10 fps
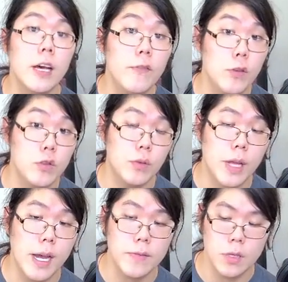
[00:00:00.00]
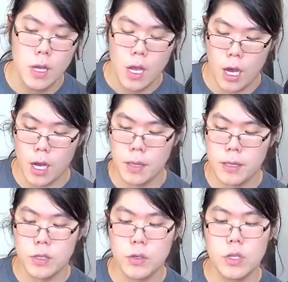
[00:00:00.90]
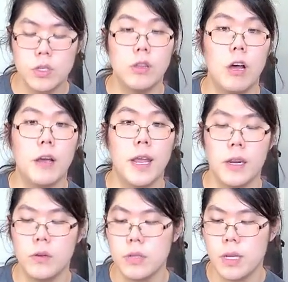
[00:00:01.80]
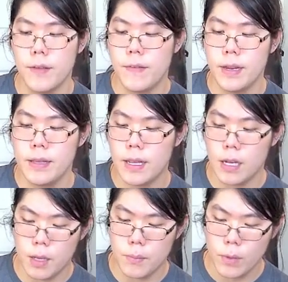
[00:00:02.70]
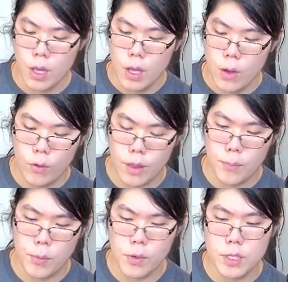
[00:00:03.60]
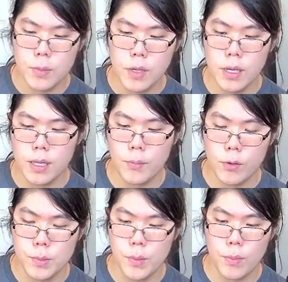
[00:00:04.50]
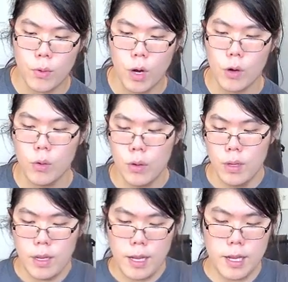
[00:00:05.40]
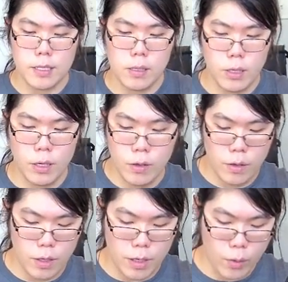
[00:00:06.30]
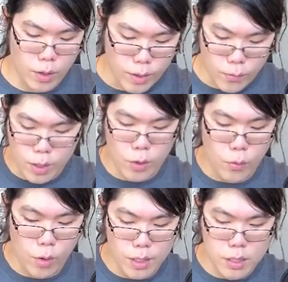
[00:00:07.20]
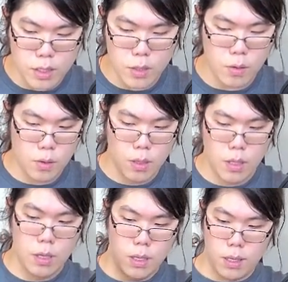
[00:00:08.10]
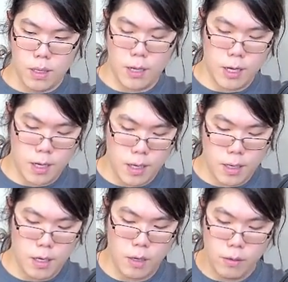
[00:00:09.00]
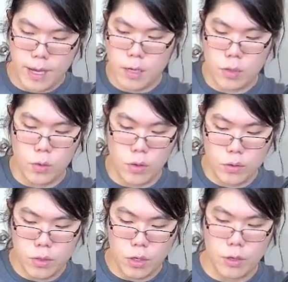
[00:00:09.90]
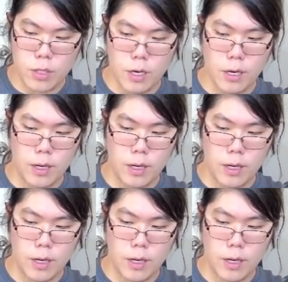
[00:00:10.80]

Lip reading: neutral knives. These are such long handles, and I find that with the Prisma and the Prisma Pro, it's a little annoying when you want to do, ladder twirls, or sorry,